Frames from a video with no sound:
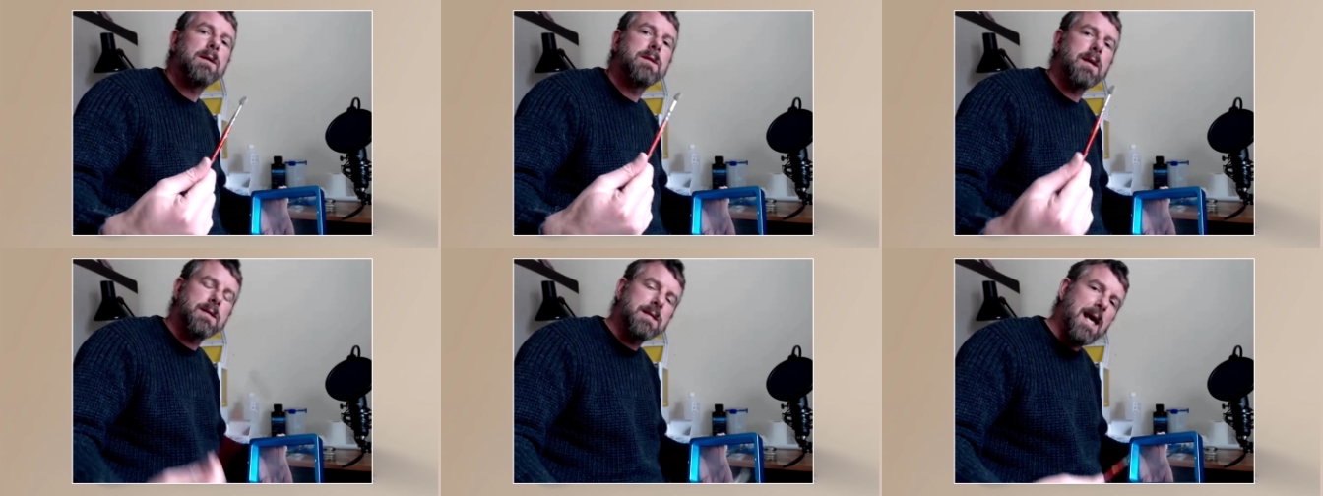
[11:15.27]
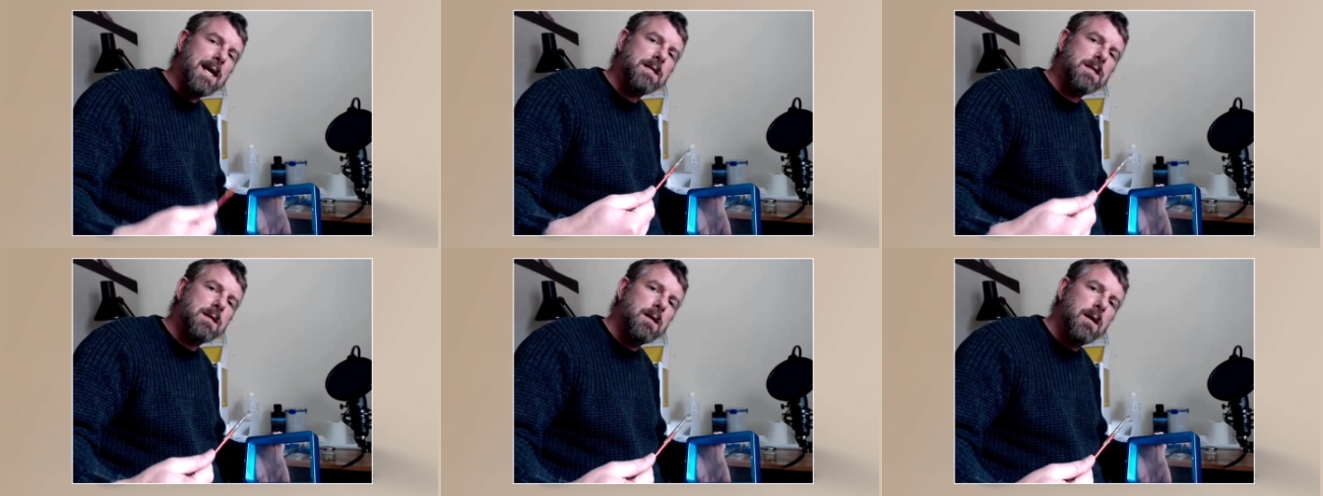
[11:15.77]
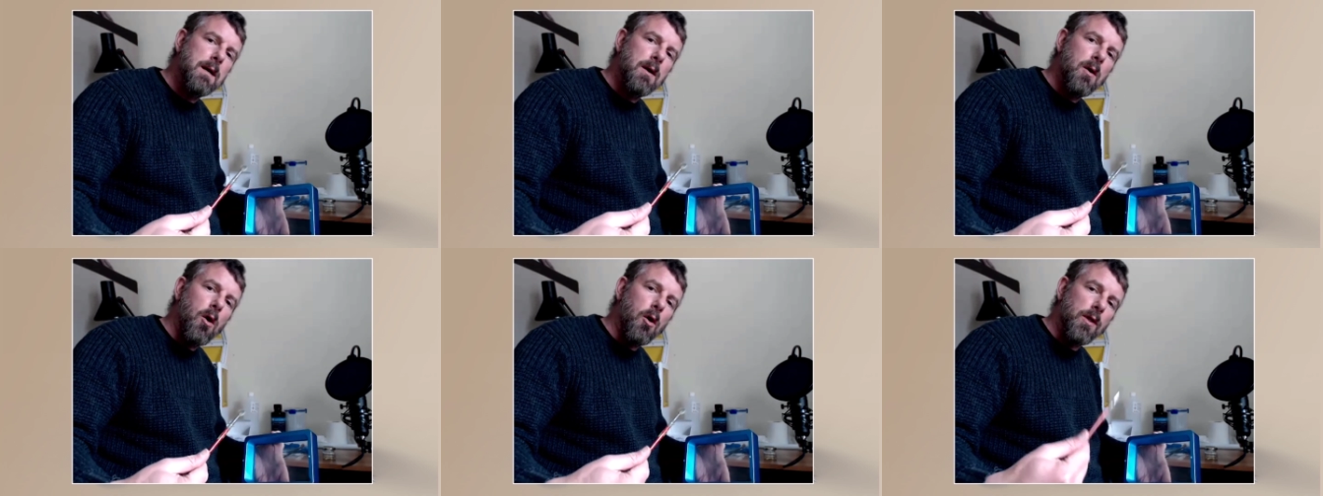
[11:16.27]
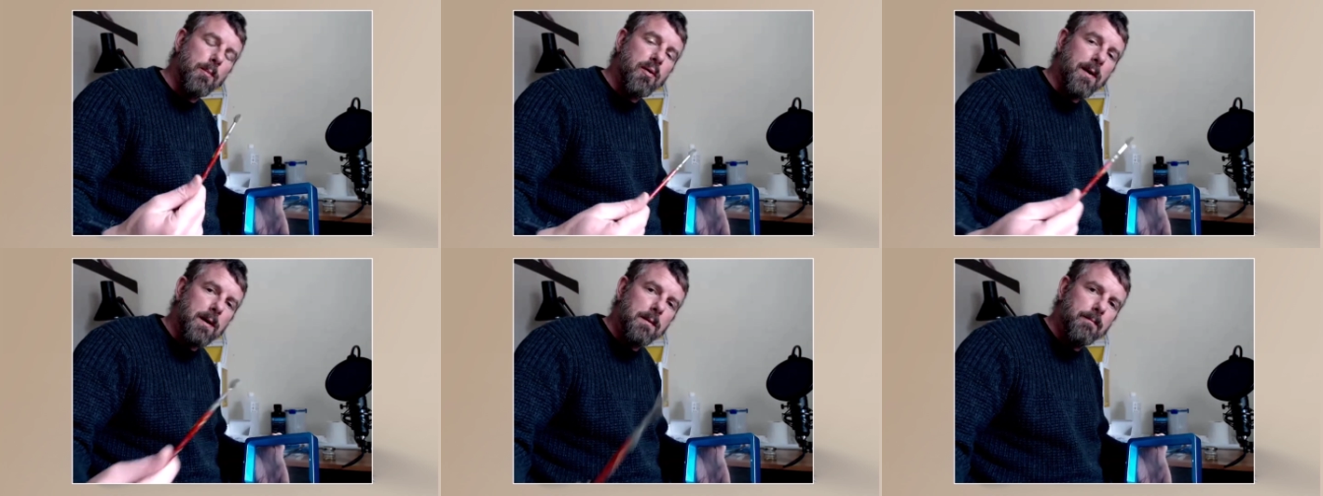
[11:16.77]
success on the
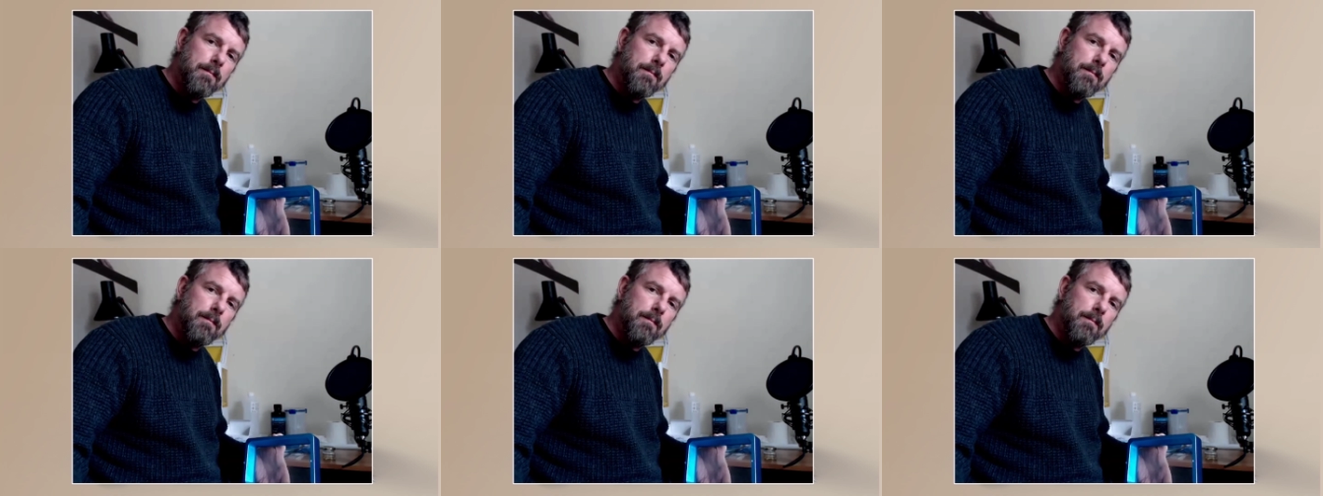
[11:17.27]
print